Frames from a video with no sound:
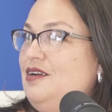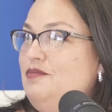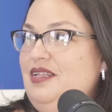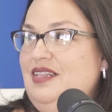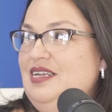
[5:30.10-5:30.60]

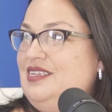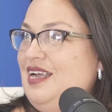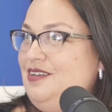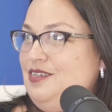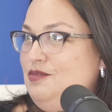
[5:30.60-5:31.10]
completely
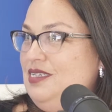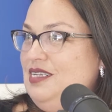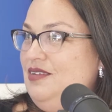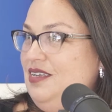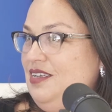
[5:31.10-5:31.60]
entitled to
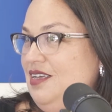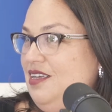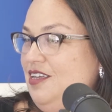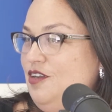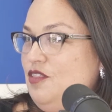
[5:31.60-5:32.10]
receiving,
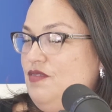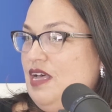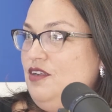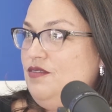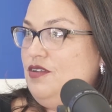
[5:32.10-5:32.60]
the
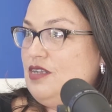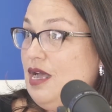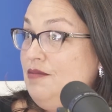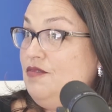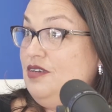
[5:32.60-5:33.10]
value of their
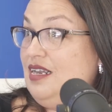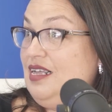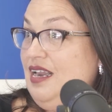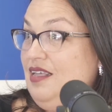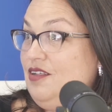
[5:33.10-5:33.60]
time for
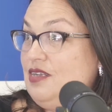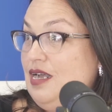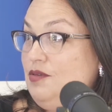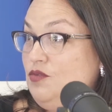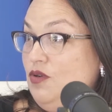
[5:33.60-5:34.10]
dedicating their
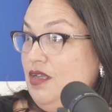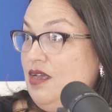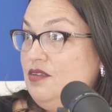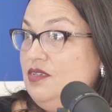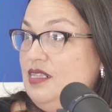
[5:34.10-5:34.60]
time to
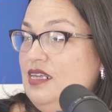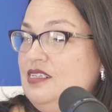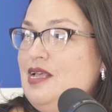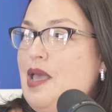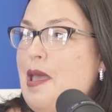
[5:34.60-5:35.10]
working on those
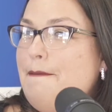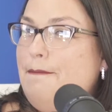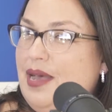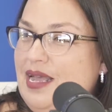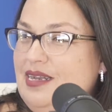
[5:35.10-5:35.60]
things.
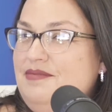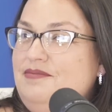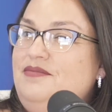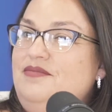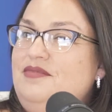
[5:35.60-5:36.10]
But
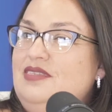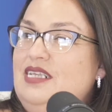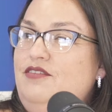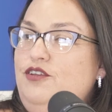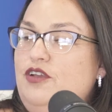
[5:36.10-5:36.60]

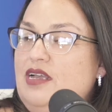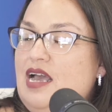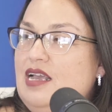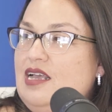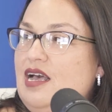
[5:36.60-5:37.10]
if you can
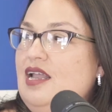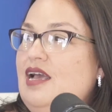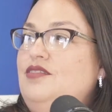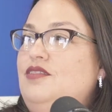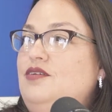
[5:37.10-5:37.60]
kind of cut
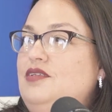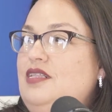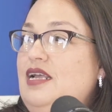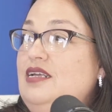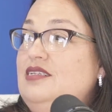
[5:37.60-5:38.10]
out those
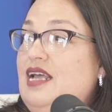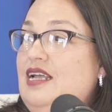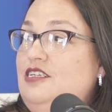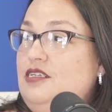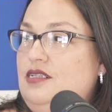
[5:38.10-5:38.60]
things
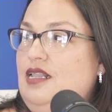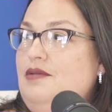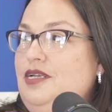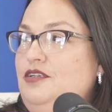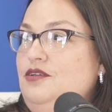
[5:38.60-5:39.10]
and just
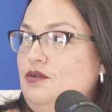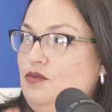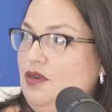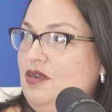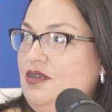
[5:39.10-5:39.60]
let me do the
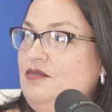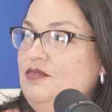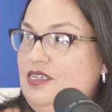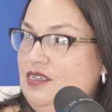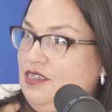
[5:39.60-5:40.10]
work,
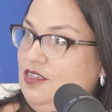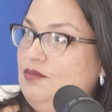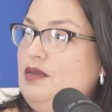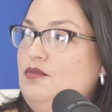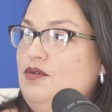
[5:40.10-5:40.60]
which is do
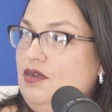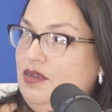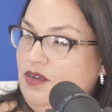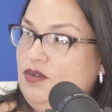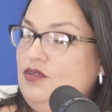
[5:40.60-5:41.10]
the
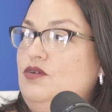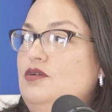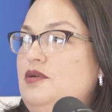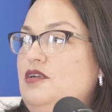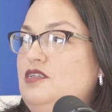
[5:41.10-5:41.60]
paperwork, go to the
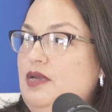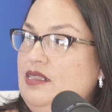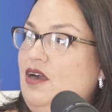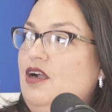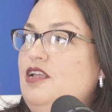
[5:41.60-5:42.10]
court appearance,
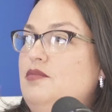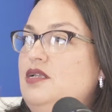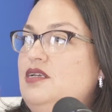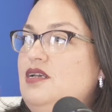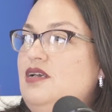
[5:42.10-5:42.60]
make the argument,